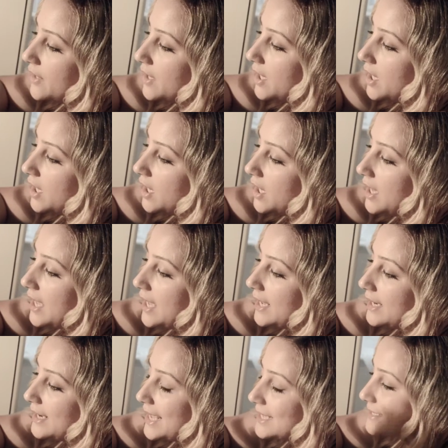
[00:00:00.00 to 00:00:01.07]
the
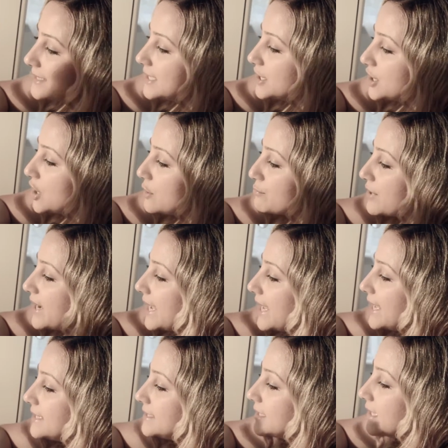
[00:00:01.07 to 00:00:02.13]
Lanzino
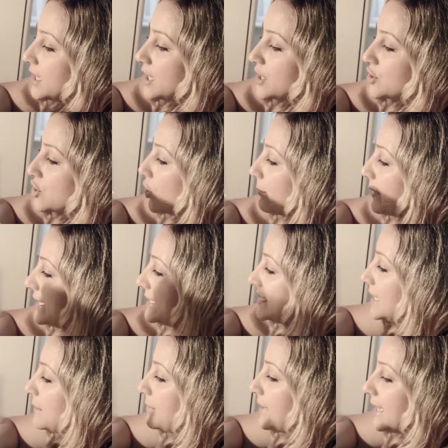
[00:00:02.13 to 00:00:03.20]
brand, Tommy
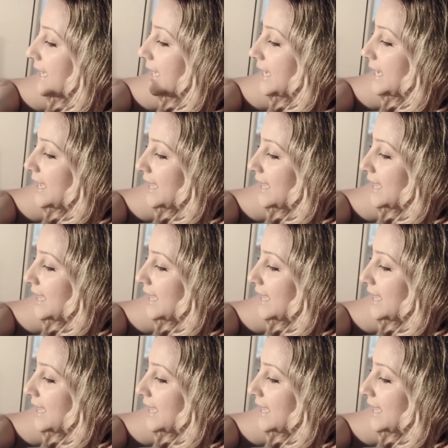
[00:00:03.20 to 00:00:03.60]
Tippy,